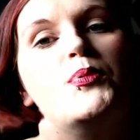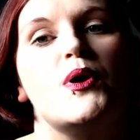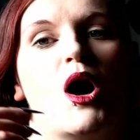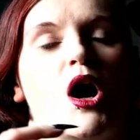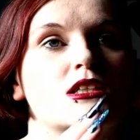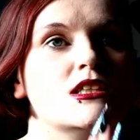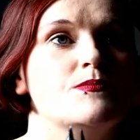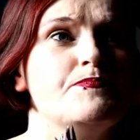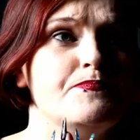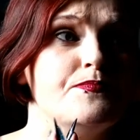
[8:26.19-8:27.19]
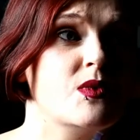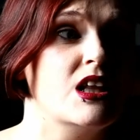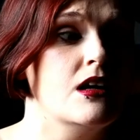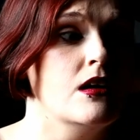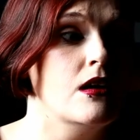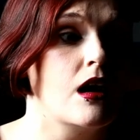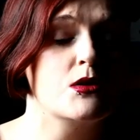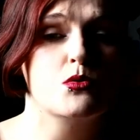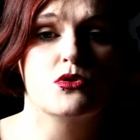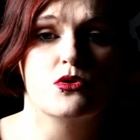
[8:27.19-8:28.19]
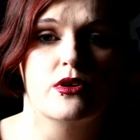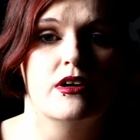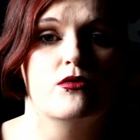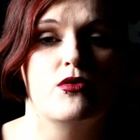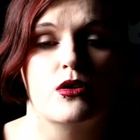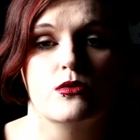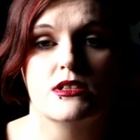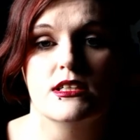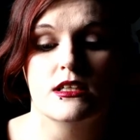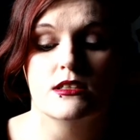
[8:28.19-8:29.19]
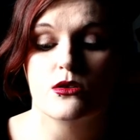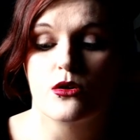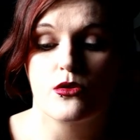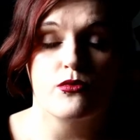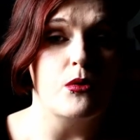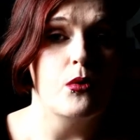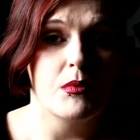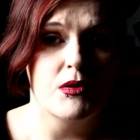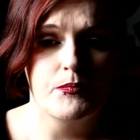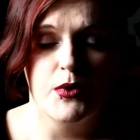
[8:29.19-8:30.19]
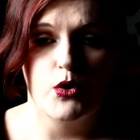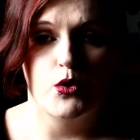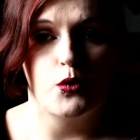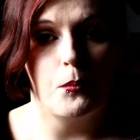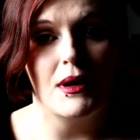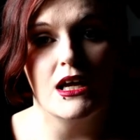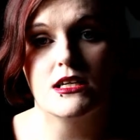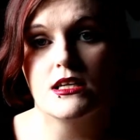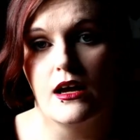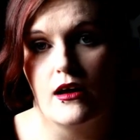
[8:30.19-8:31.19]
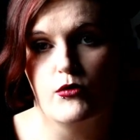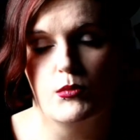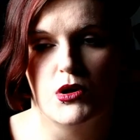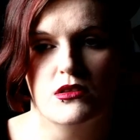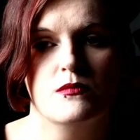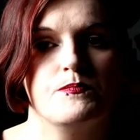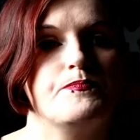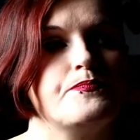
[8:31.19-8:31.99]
But the actual story follows these three women who meet every month